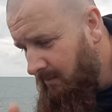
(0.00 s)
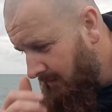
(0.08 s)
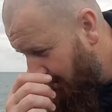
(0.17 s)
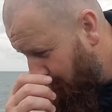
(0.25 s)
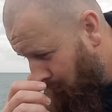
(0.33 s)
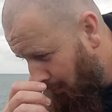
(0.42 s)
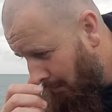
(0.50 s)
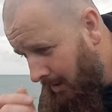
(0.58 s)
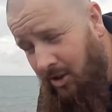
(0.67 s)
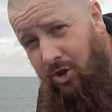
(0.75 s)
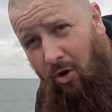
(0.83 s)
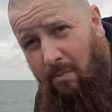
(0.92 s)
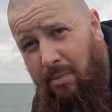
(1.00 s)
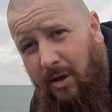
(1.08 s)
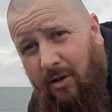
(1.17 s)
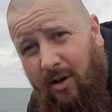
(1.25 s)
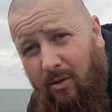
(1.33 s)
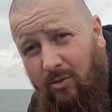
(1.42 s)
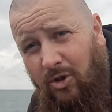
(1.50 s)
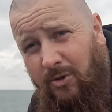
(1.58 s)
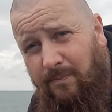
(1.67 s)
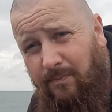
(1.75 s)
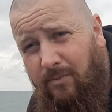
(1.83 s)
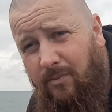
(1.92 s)
It's one of my stomping grounds.
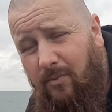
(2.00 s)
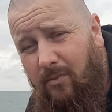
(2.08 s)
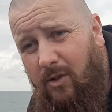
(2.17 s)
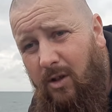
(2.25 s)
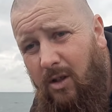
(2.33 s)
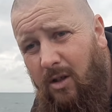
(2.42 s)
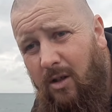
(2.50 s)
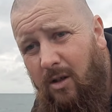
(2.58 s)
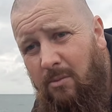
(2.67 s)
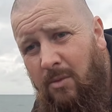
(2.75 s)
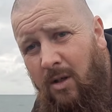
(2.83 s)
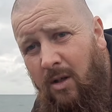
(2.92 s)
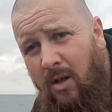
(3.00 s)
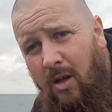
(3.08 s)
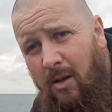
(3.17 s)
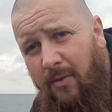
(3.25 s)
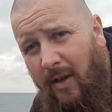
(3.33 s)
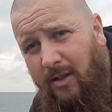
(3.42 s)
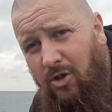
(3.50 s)
That